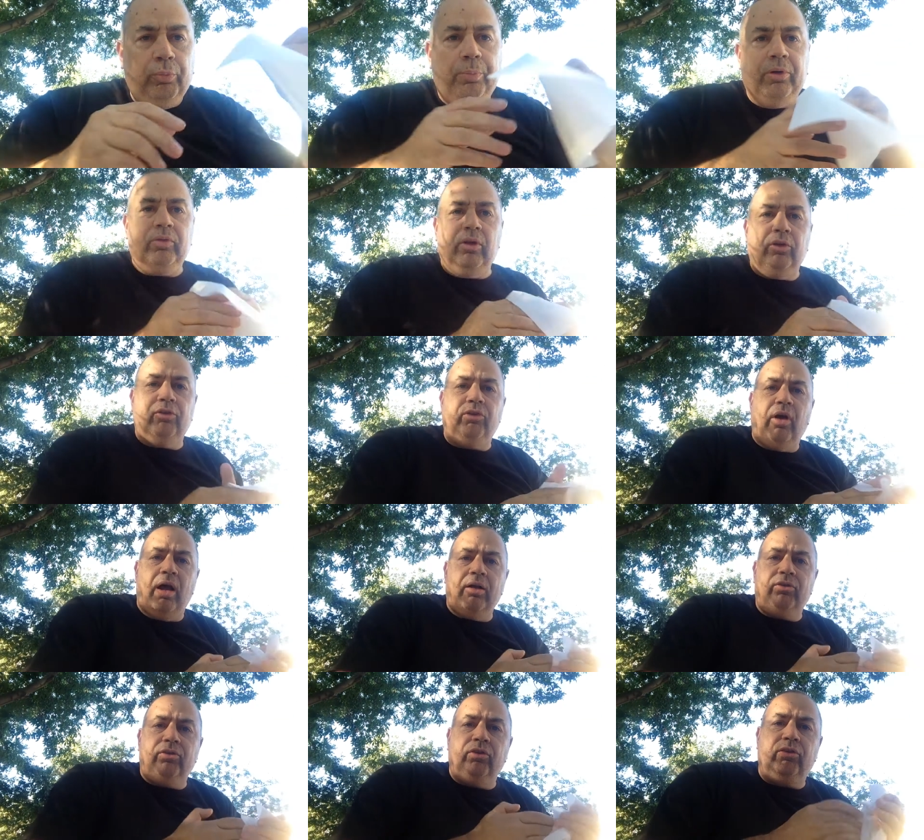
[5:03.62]
put their
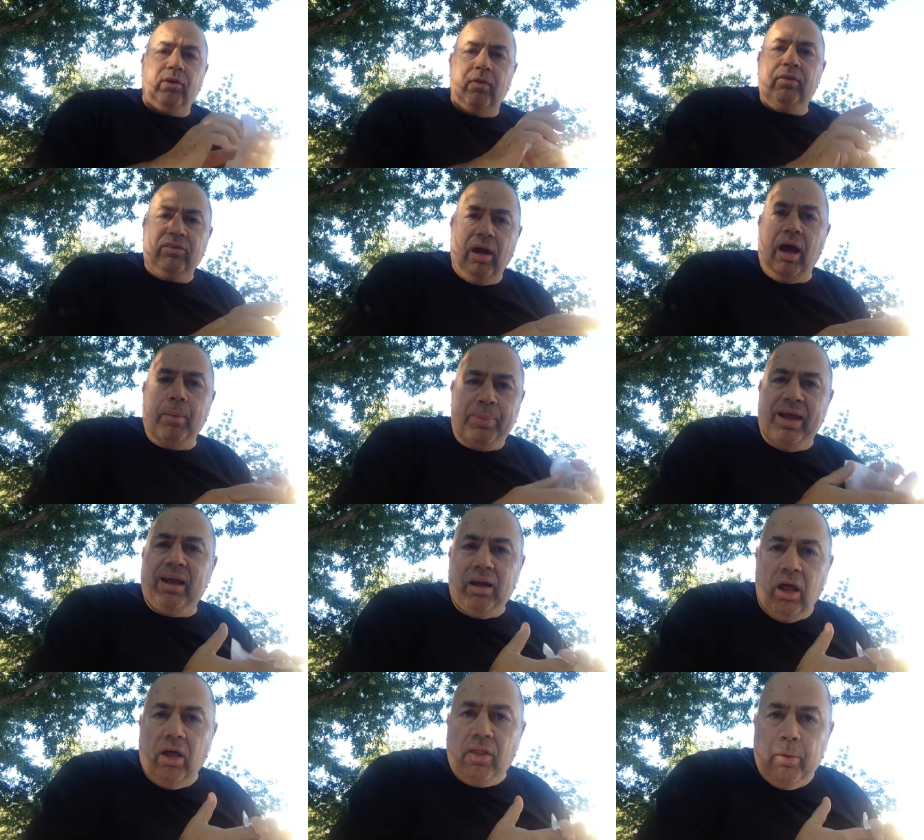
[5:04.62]
sauces on the top
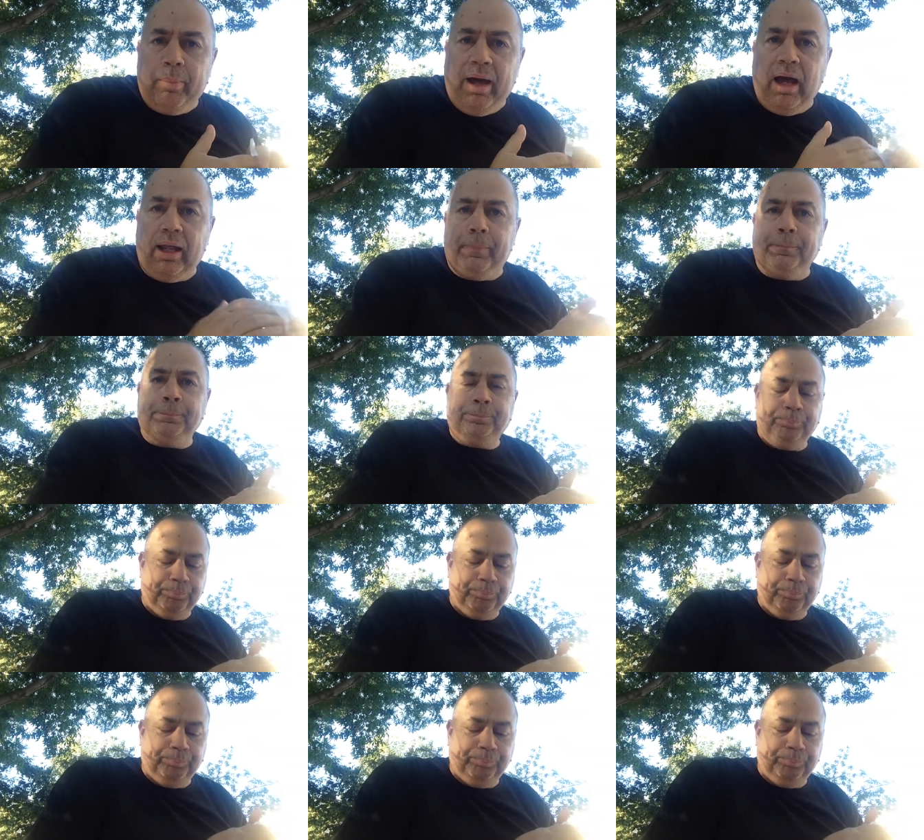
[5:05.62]
and on the bottom.